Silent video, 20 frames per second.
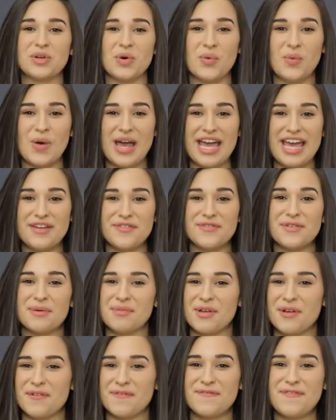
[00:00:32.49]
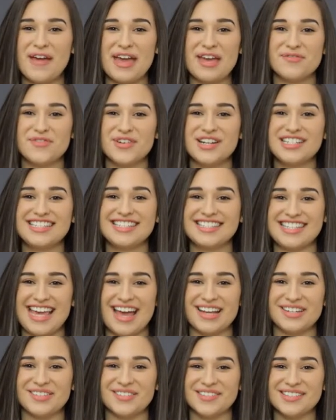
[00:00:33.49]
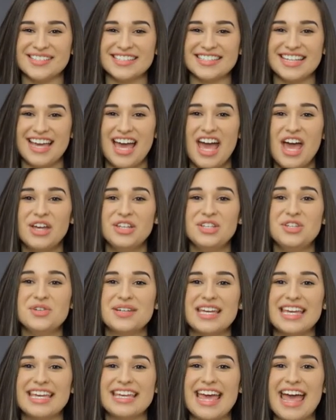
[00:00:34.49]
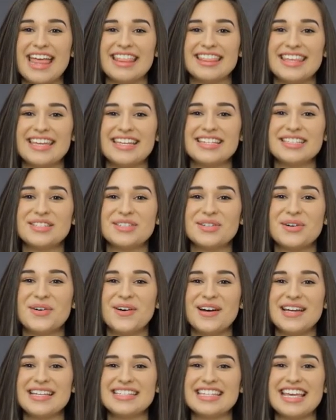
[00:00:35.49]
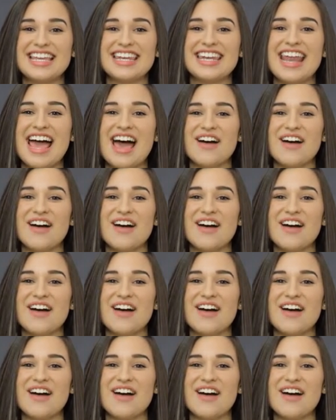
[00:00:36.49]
away from your favorite sandals. You can get these toys in an